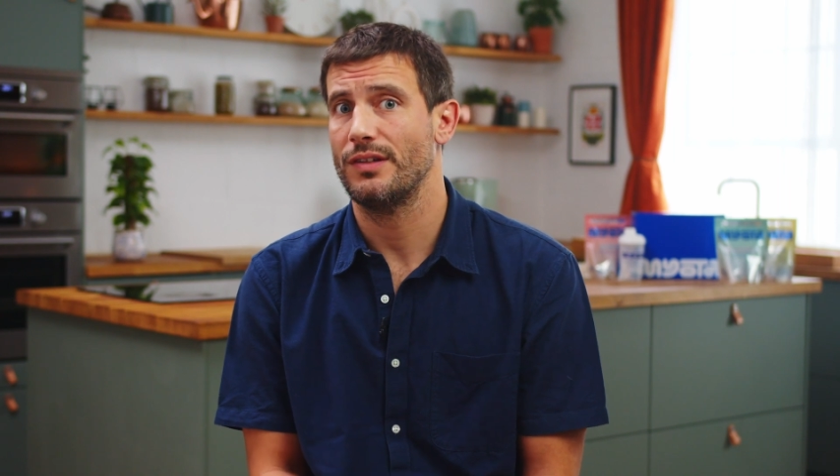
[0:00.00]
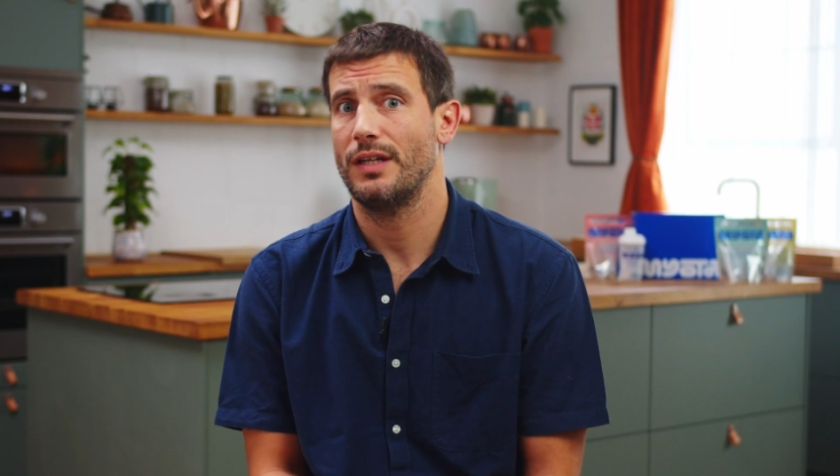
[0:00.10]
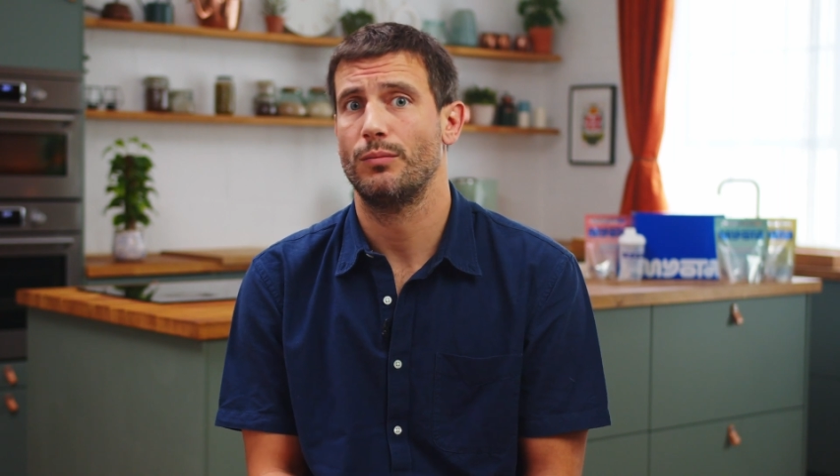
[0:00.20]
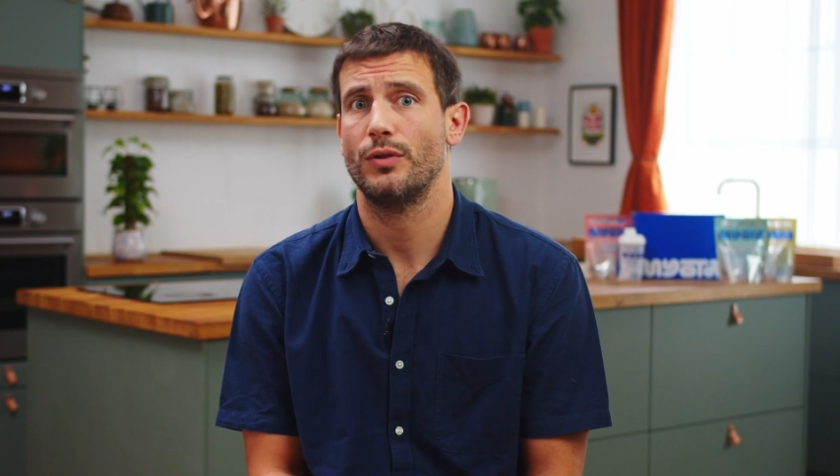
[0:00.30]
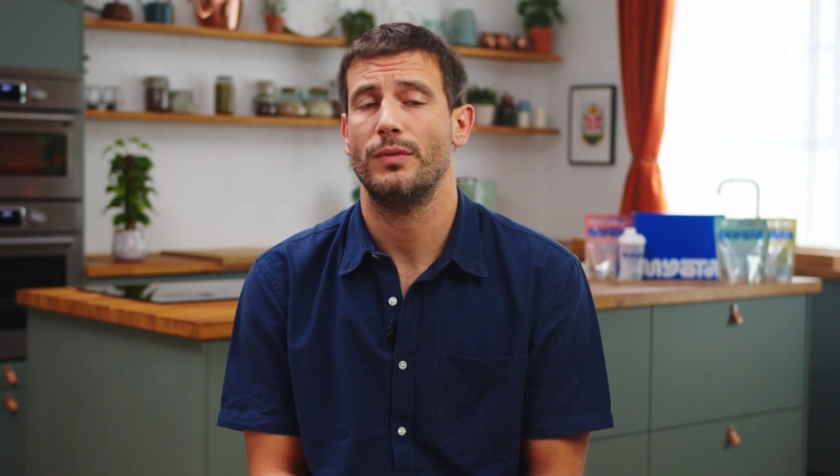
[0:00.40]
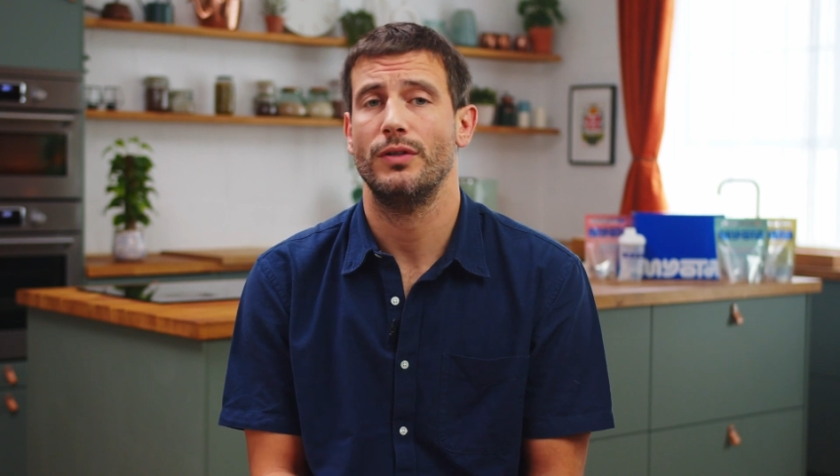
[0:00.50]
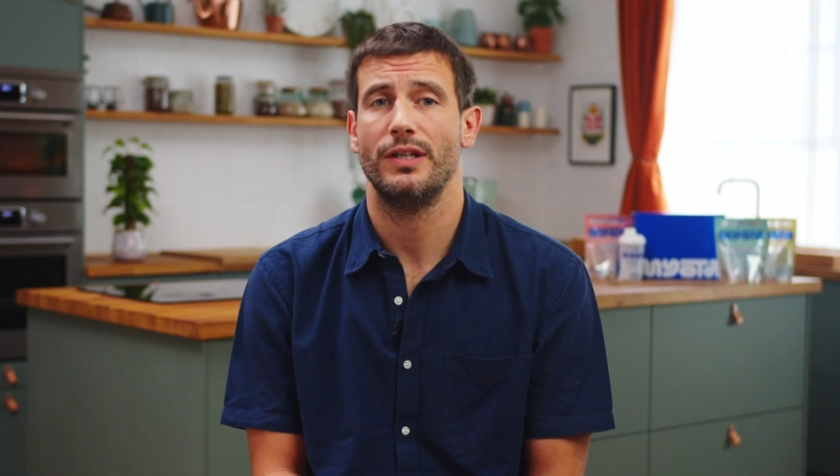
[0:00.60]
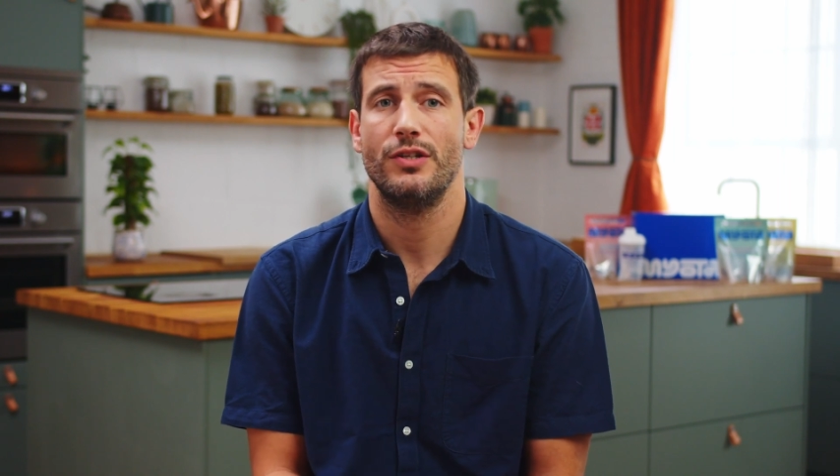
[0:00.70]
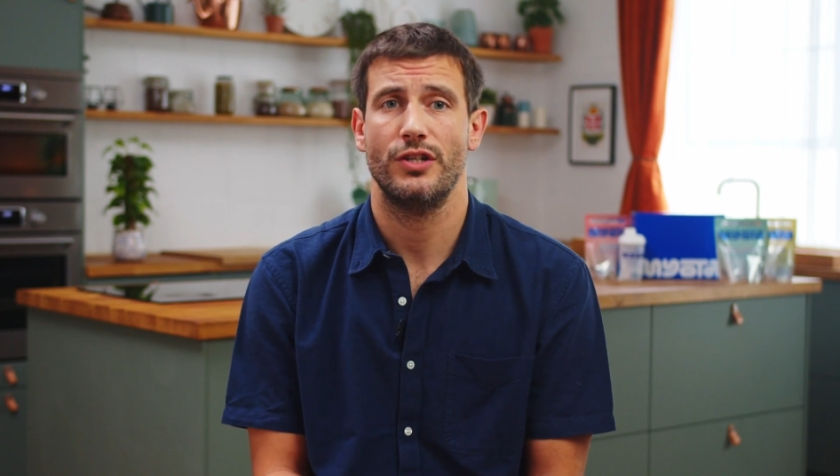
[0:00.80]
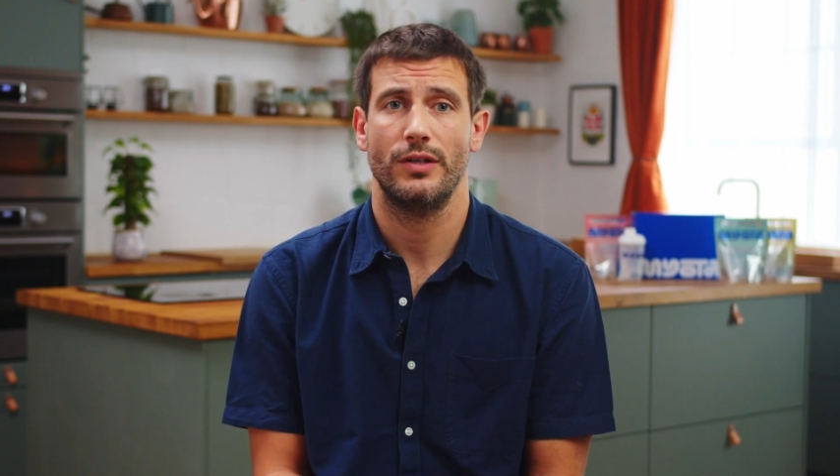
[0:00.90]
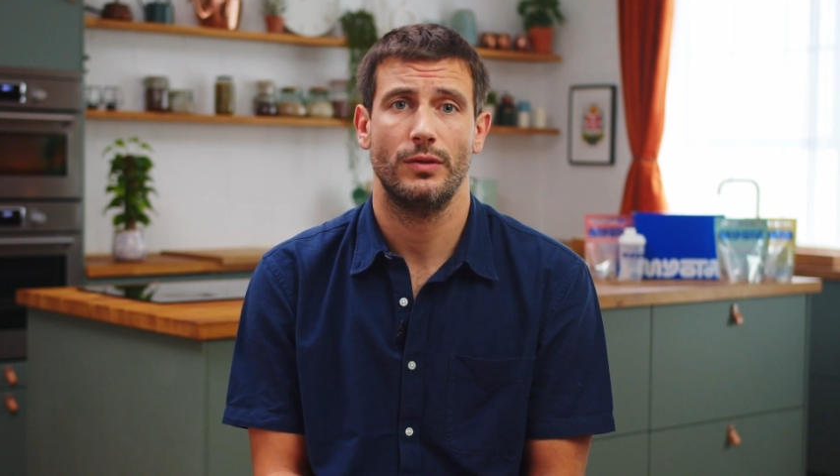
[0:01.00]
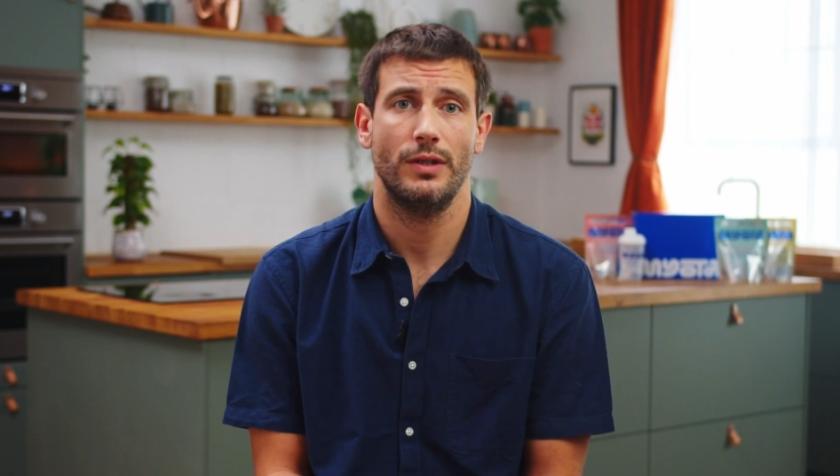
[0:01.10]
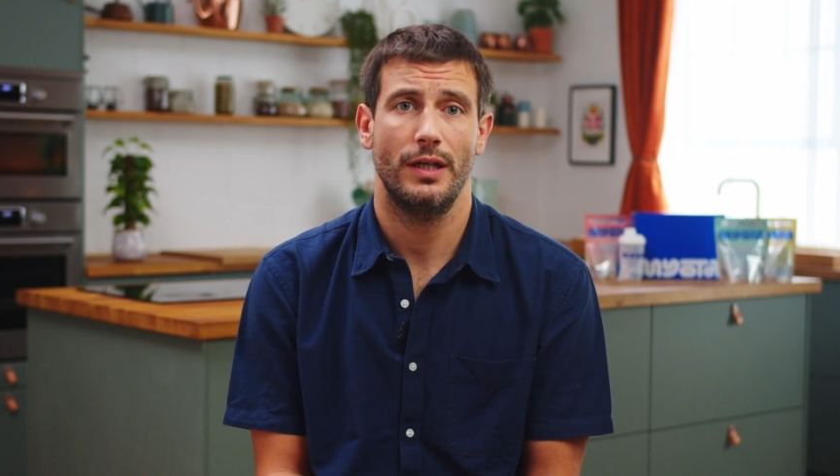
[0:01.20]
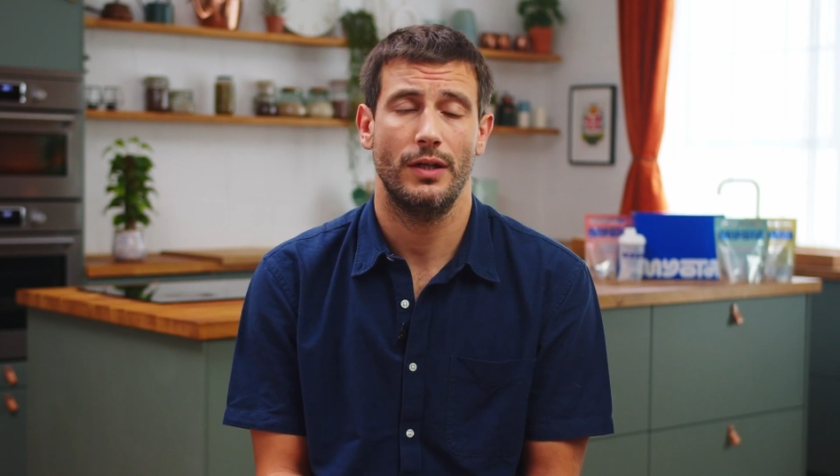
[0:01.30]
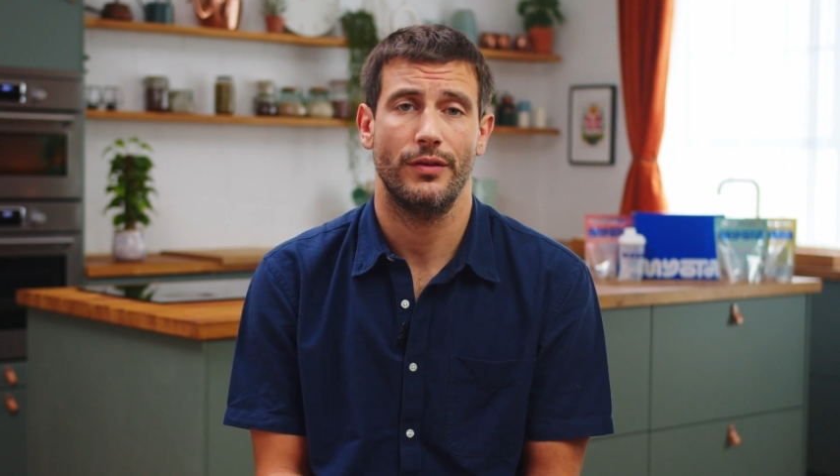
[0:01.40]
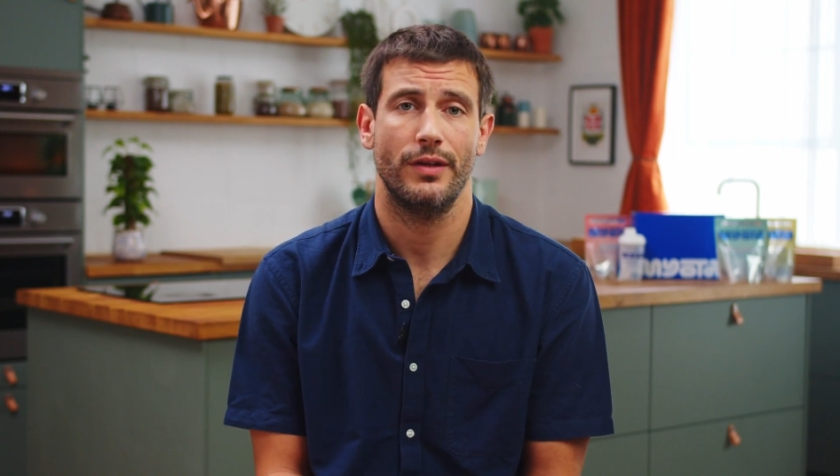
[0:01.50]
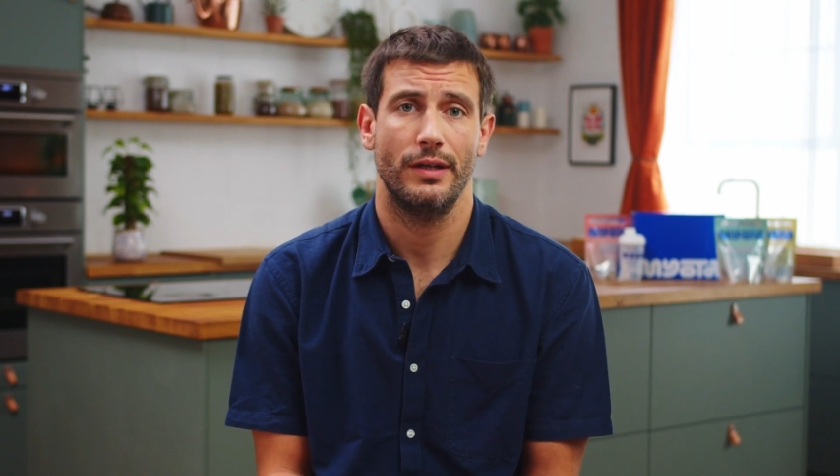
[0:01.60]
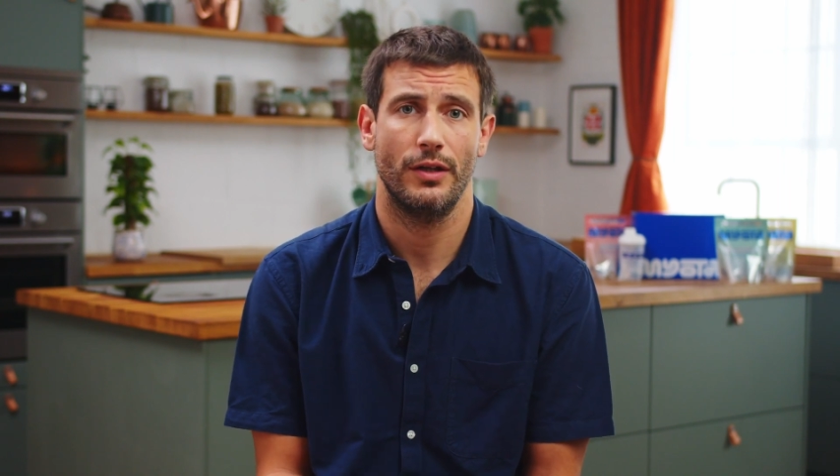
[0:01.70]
and promoting general health and